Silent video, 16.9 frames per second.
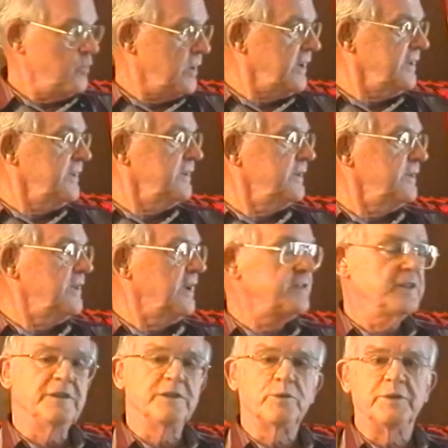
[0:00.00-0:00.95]
Ray in
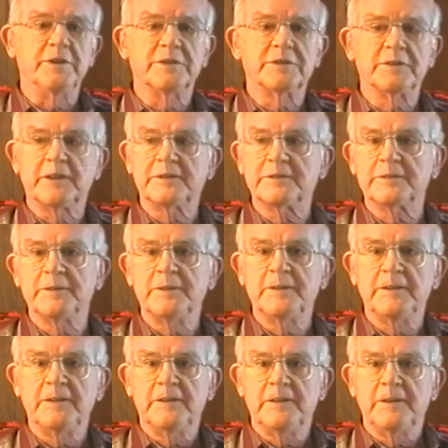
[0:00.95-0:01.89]
1926,
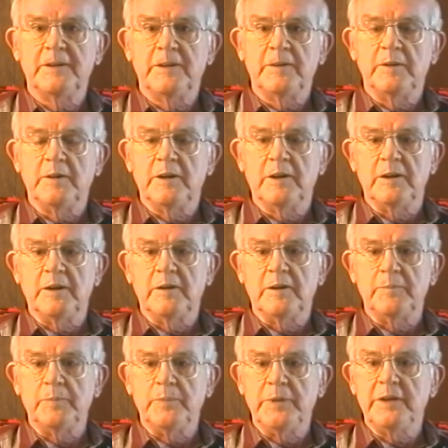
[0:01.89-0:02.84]
uh,
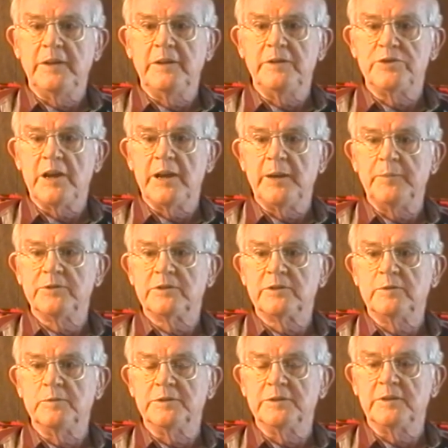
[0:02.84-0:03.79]
May
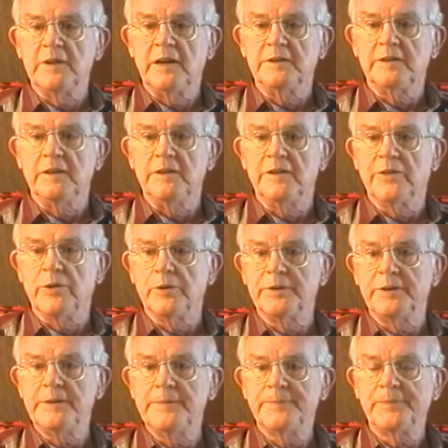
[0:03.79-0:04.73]
James was
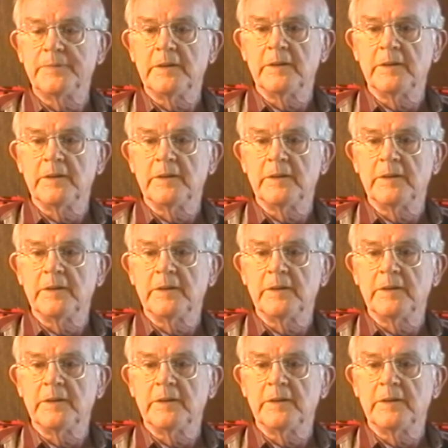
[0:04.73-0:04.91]
1930,